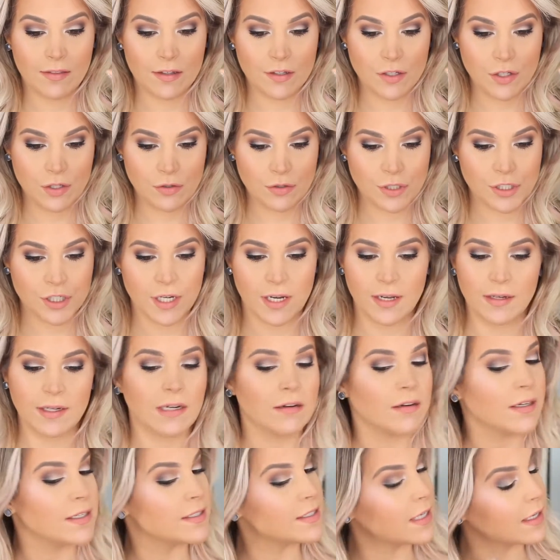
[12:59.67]
the new shade
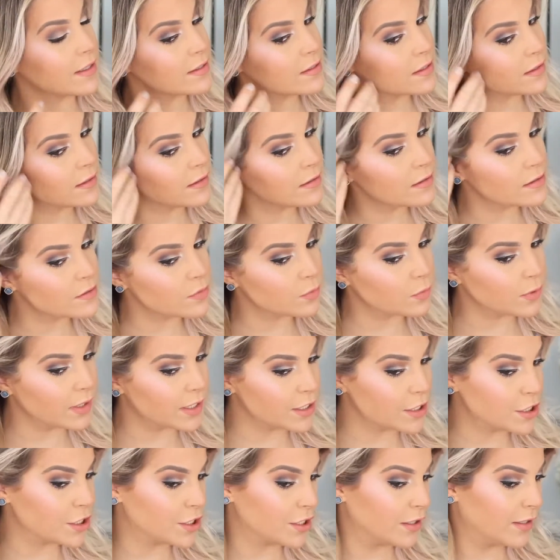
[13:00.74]
Iridescence,
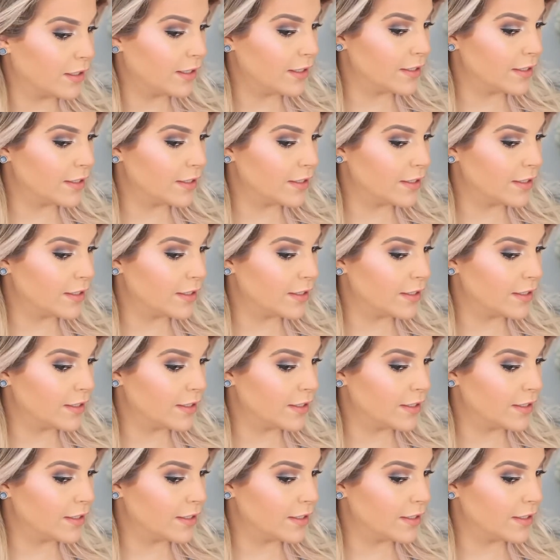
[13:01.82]
which